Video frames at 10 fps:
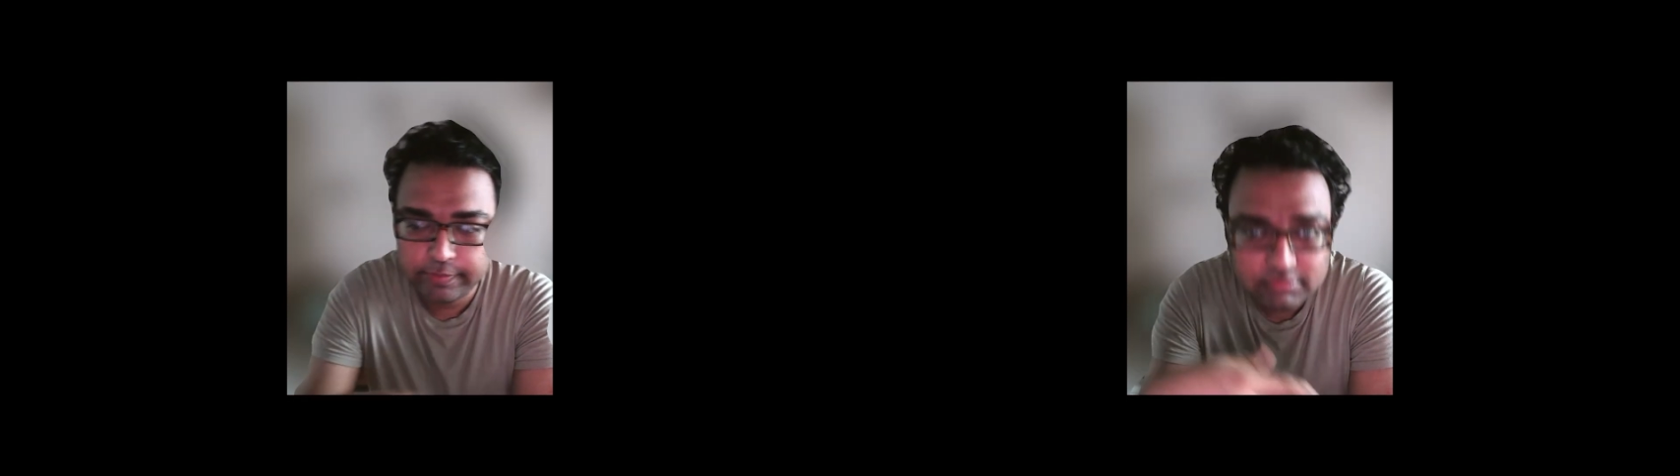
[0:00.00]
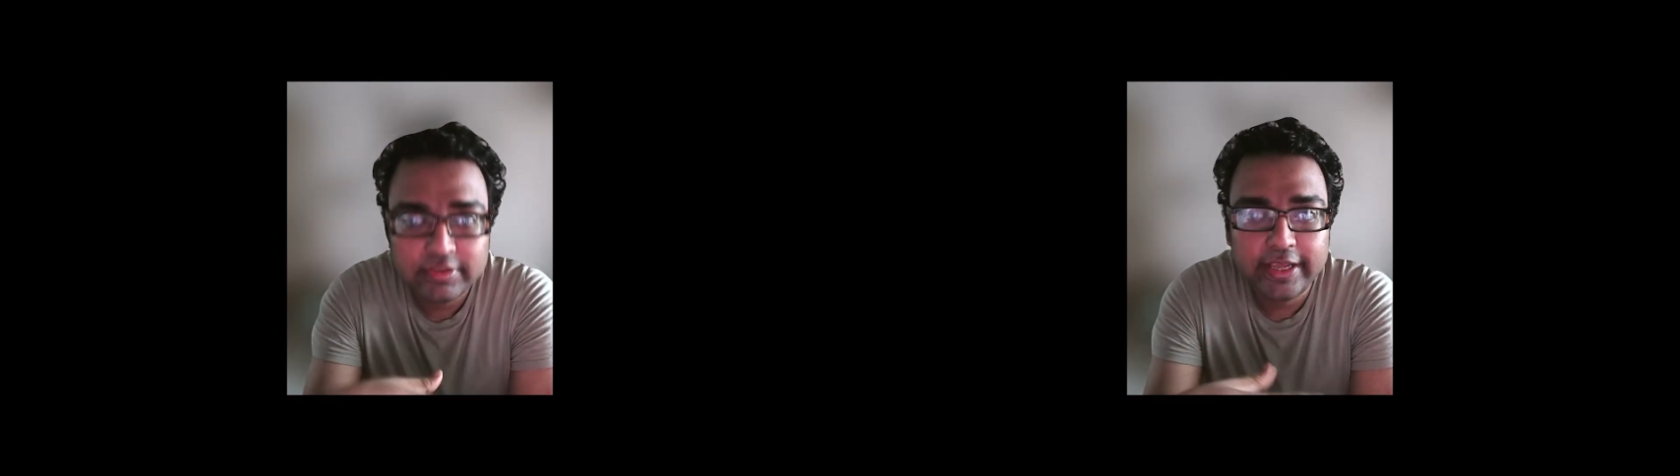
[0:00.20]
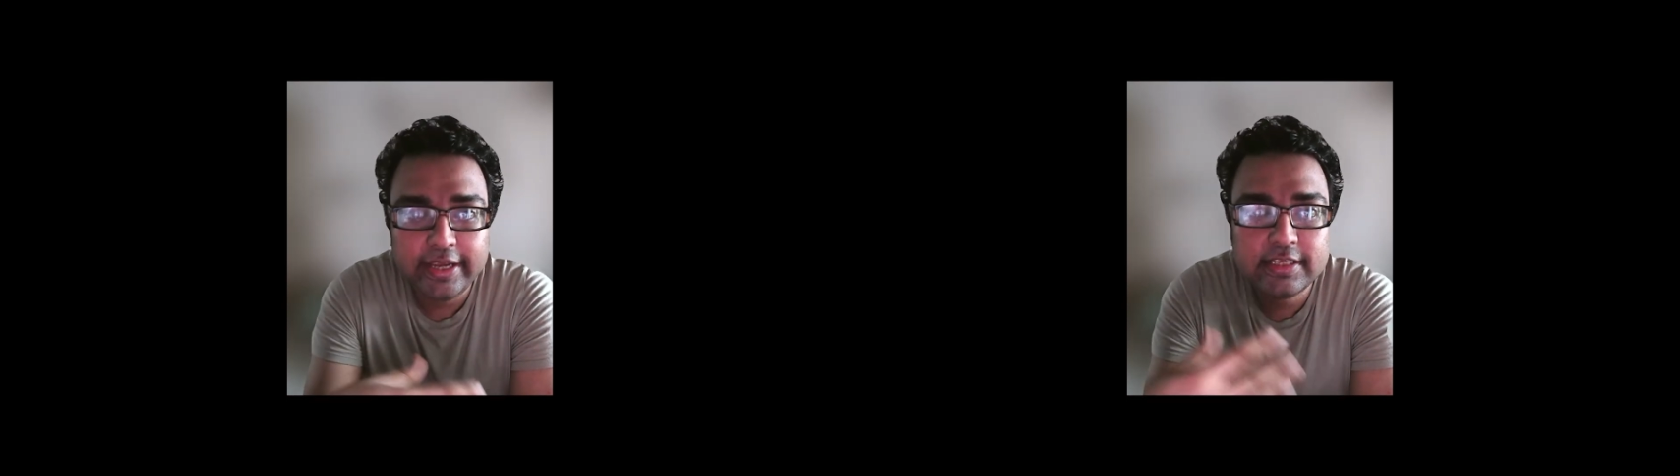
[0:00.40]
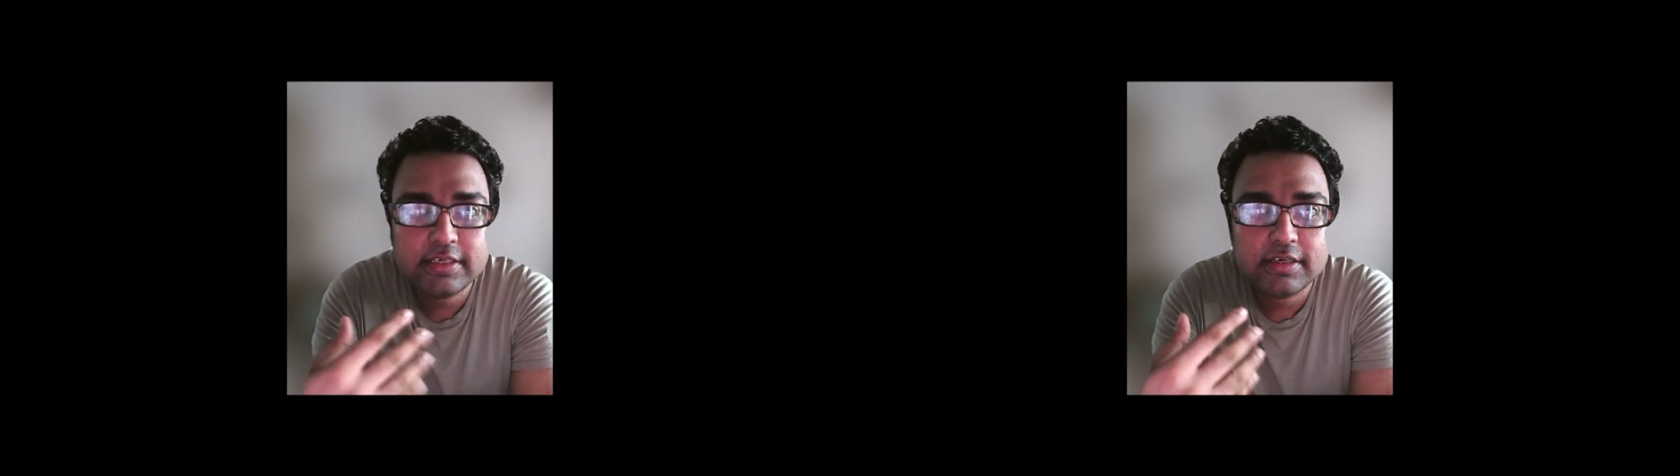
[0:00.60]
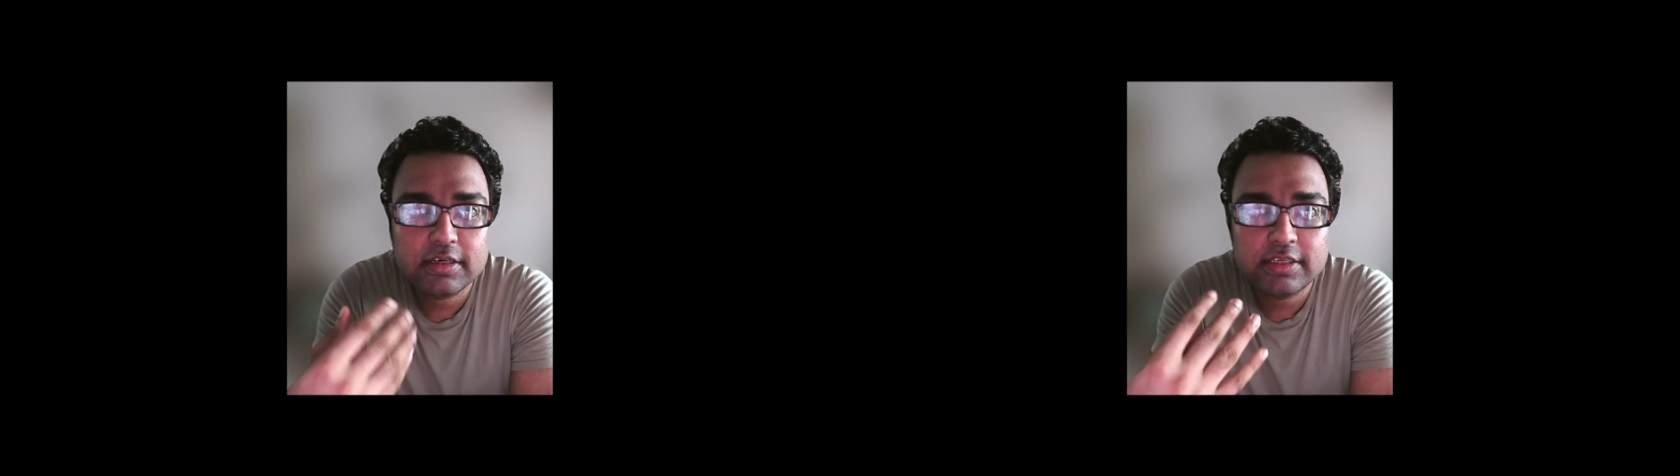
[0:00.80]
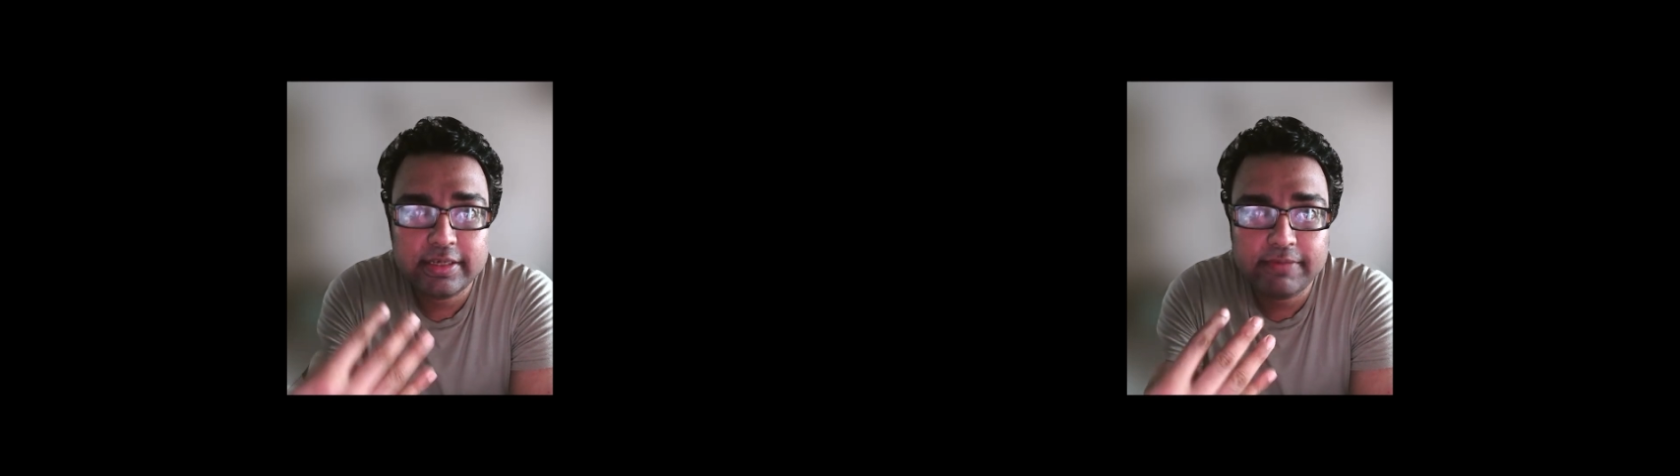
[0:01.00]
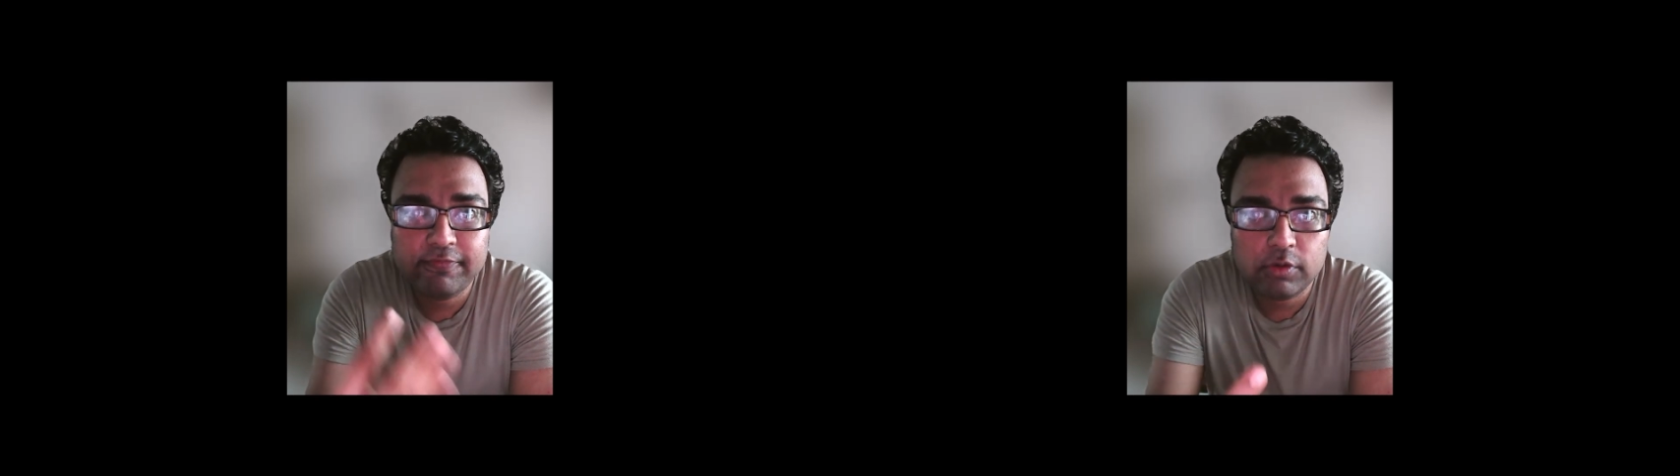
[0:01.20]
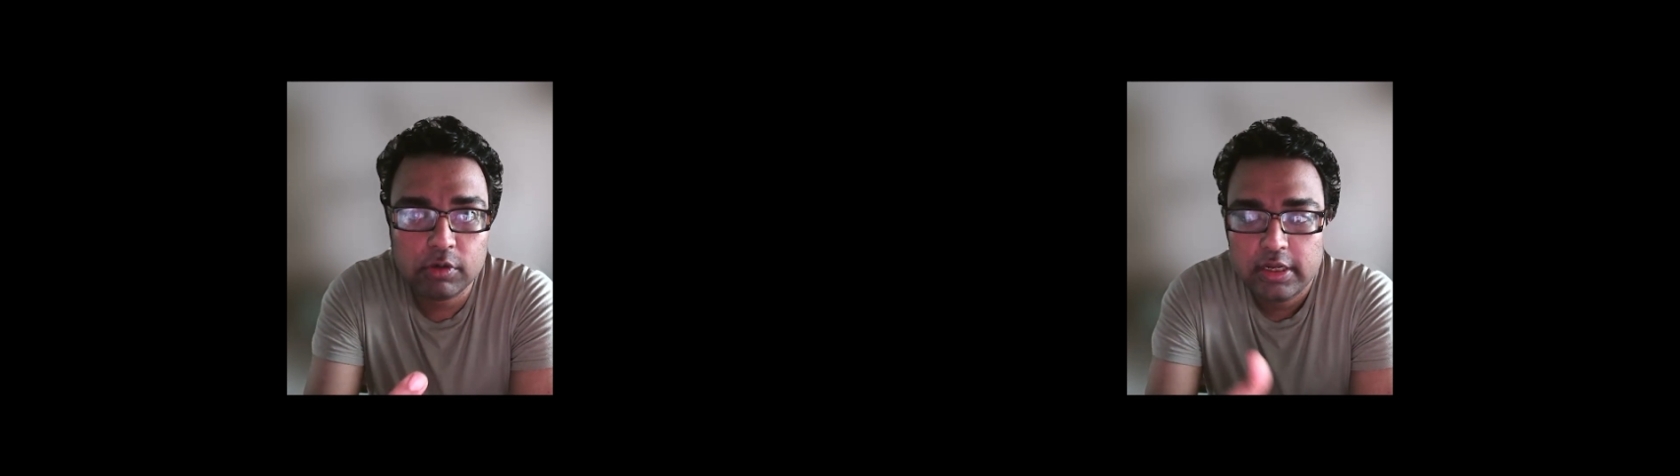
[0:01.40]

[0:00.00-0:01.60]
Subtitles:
Next, step 4